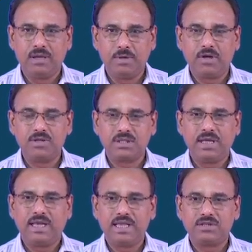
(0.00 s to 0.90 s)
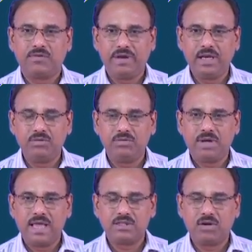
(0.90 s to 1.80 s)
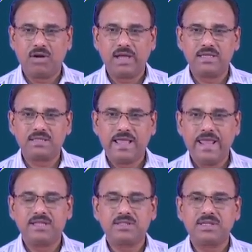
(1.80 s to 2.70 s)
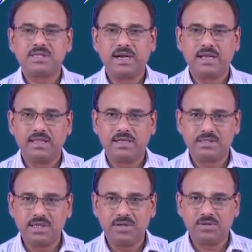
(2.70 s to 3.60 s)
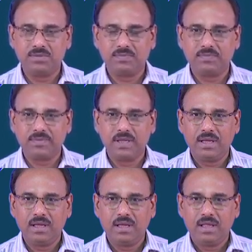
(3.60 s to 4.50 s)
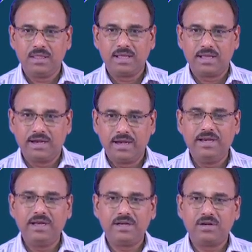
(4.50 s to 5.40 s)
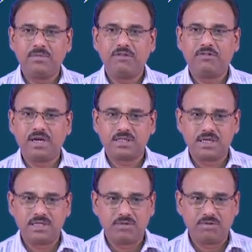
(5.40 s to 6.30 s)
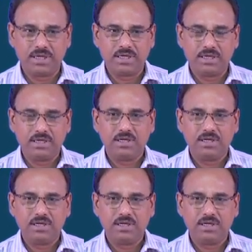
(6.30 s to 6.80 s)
Because in case of ReLU, as long as x is greater than 0, the gradient of the function is unity,